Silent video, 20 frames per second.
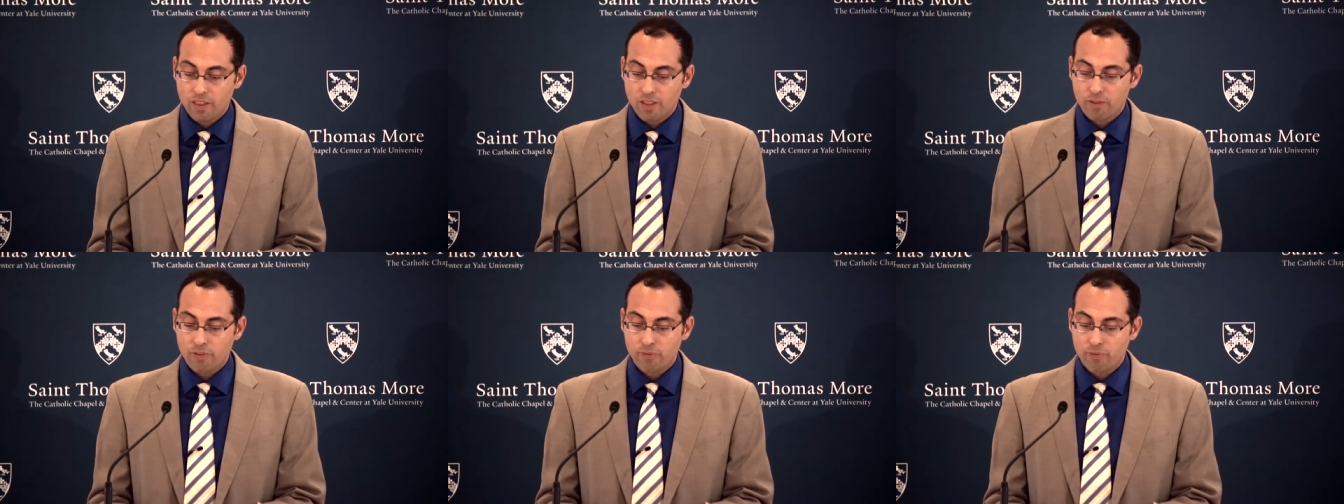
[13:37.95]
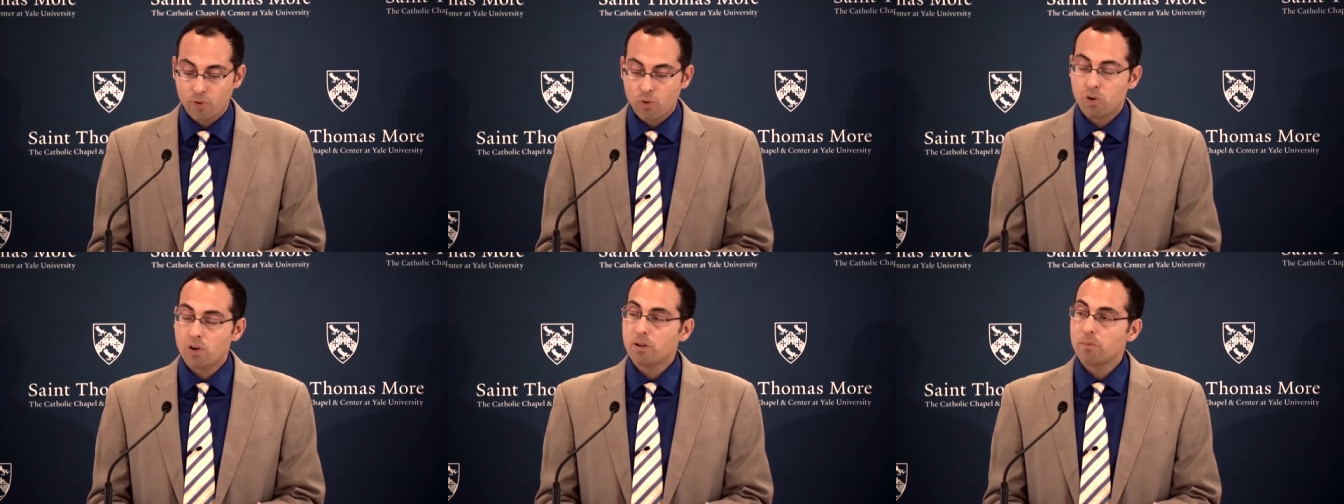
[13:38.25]
The
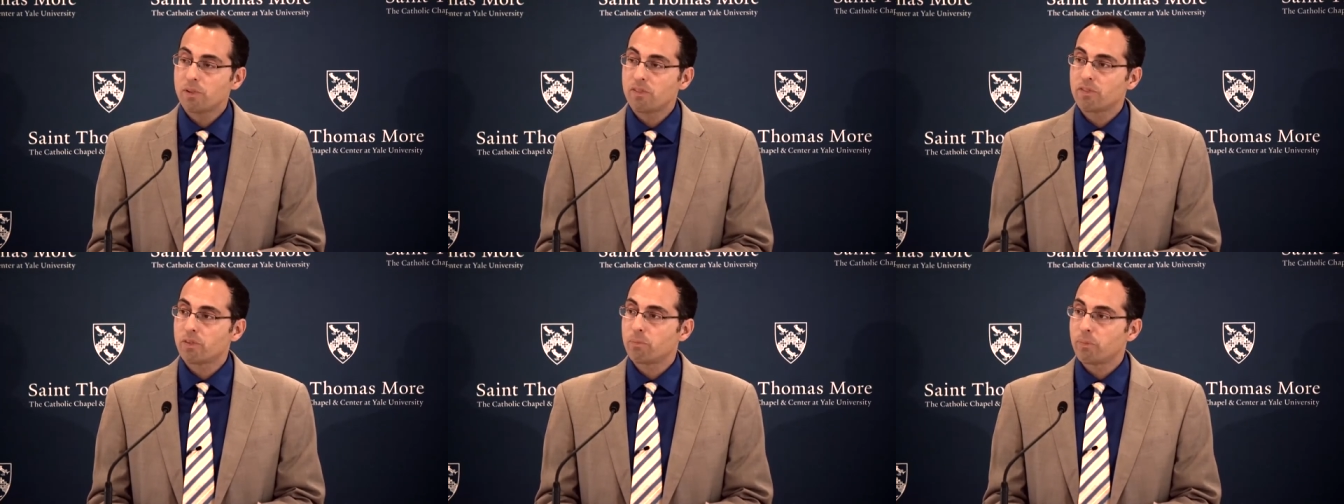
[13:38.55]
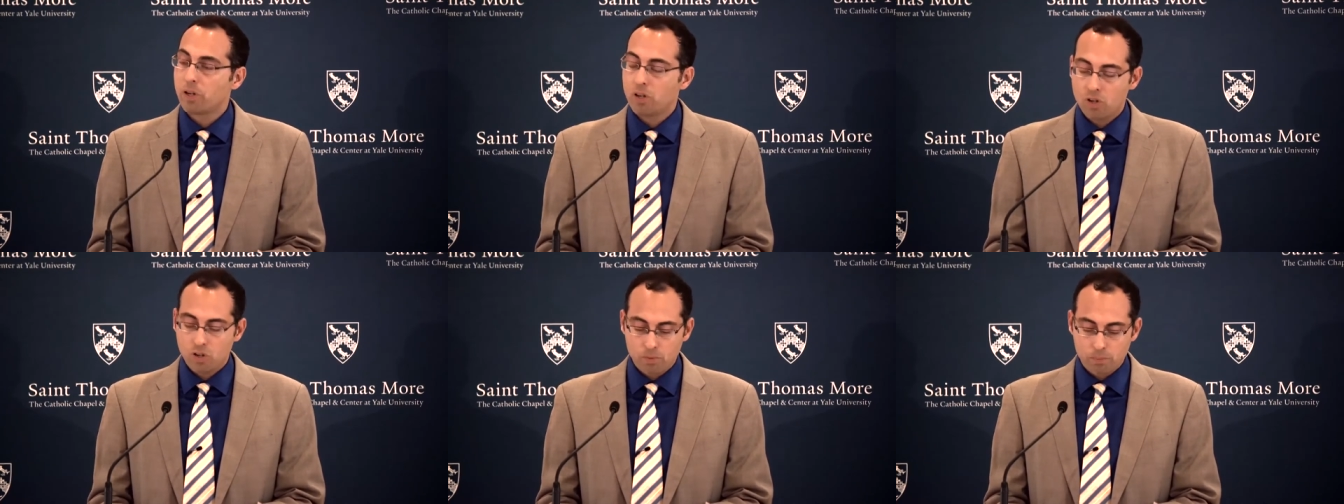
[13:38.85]
form of a
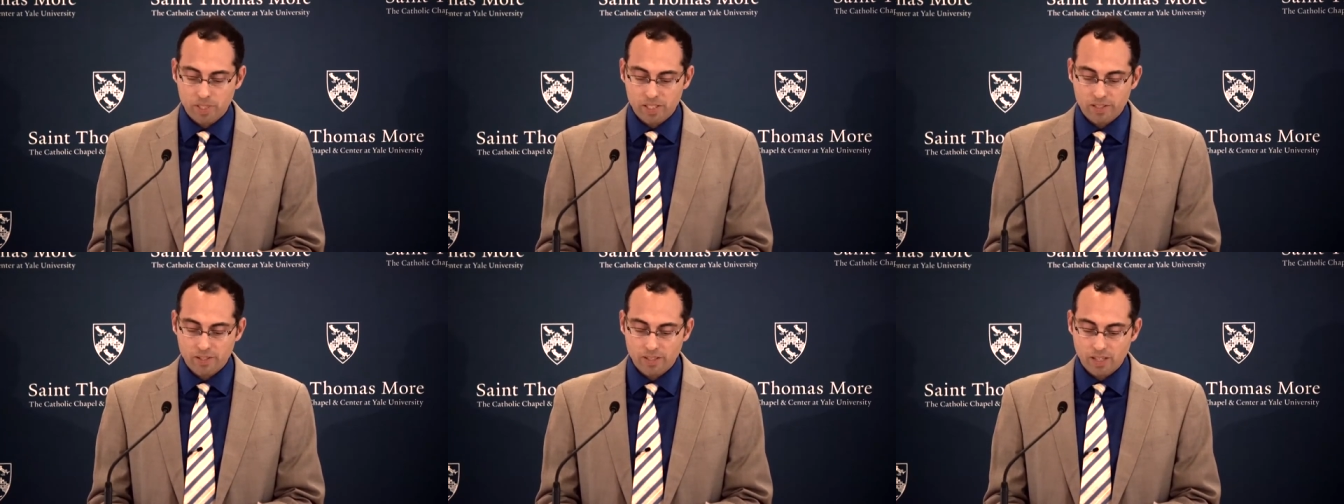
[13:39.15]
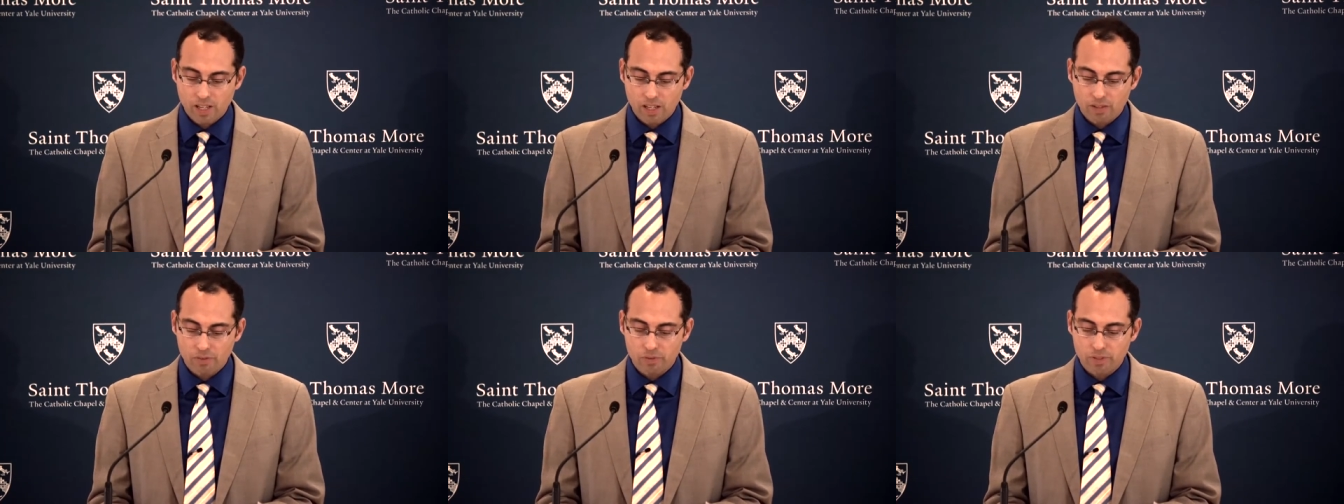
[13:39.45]
poem
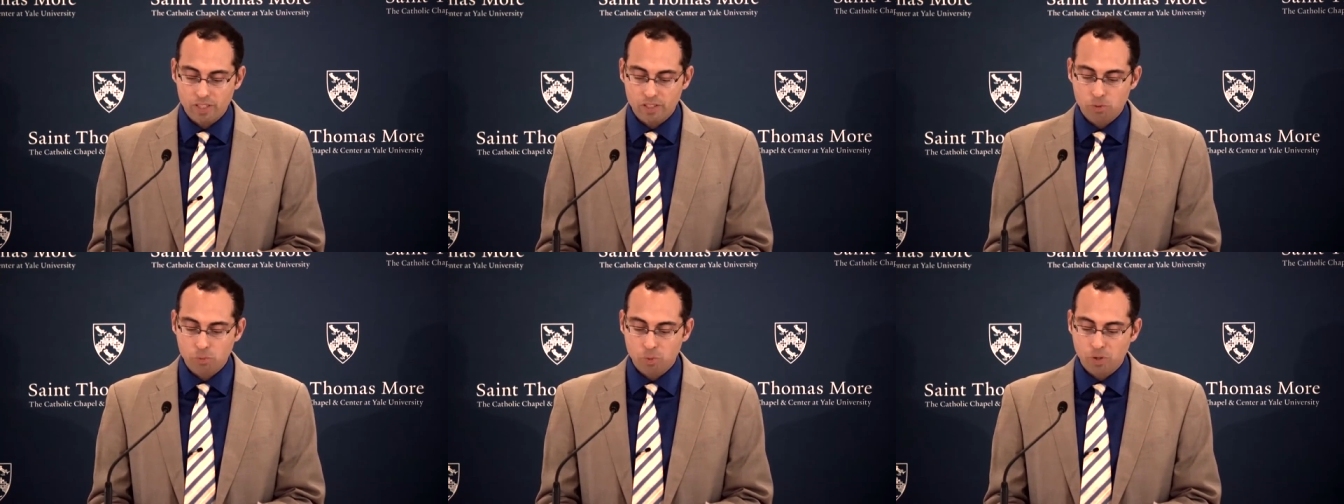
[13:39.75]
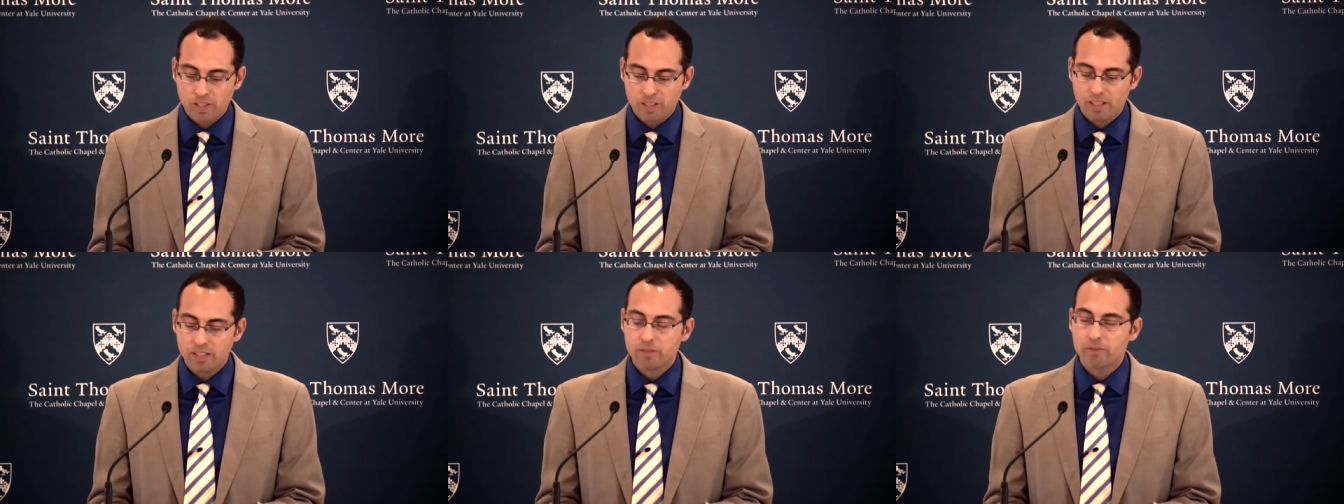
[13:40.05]
itself is
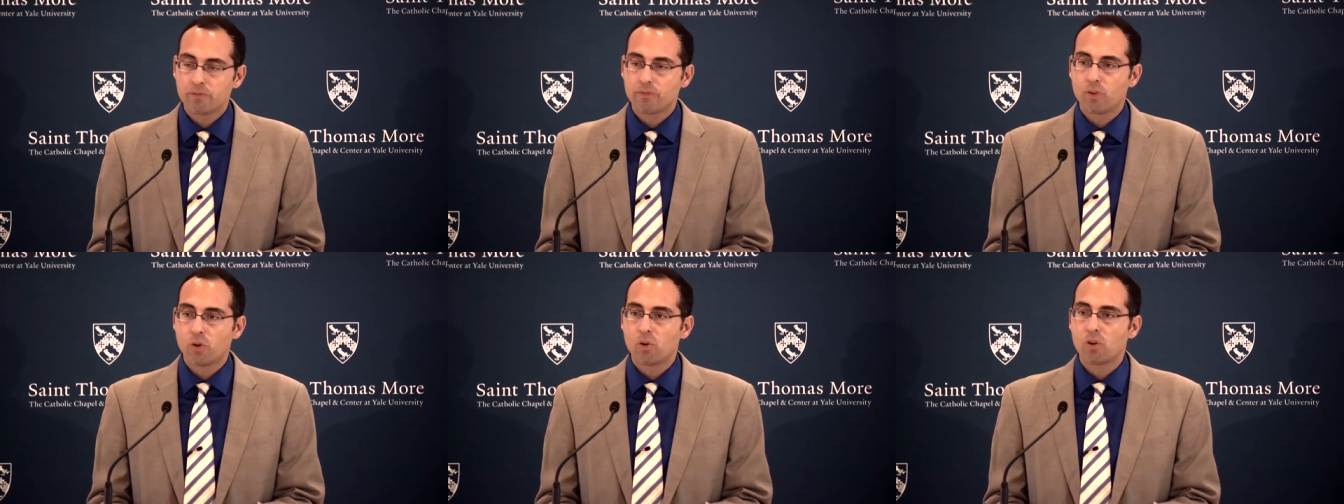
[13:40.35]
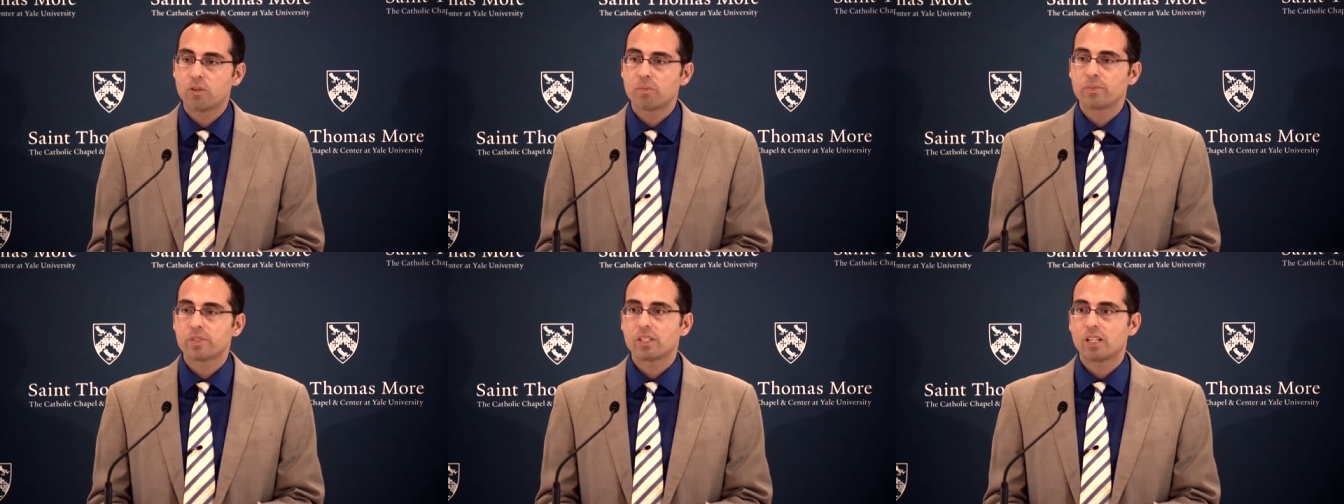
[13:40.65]
one that
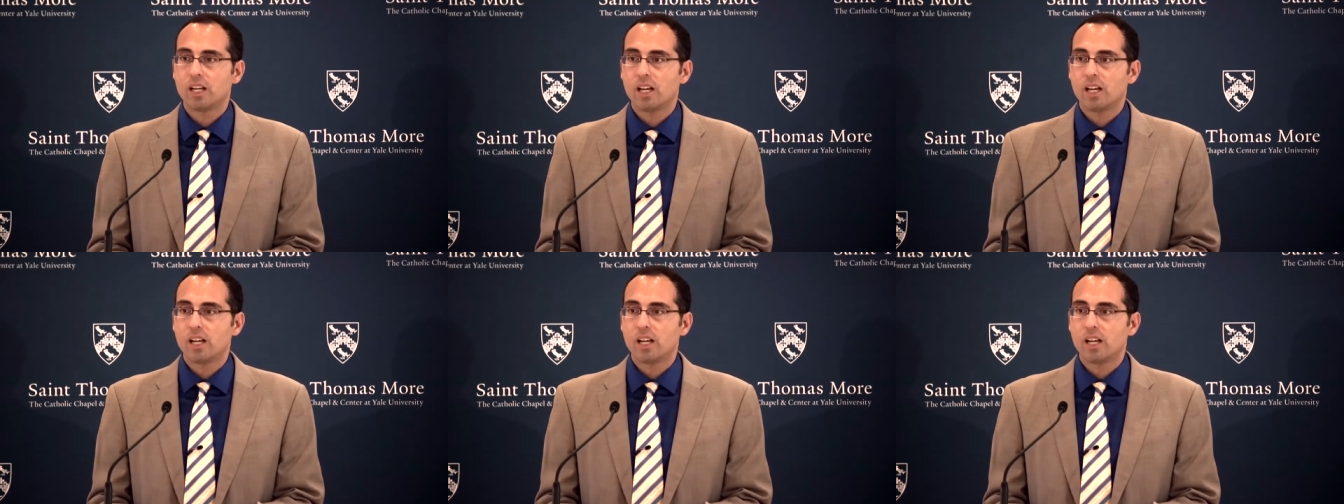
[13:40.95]
forms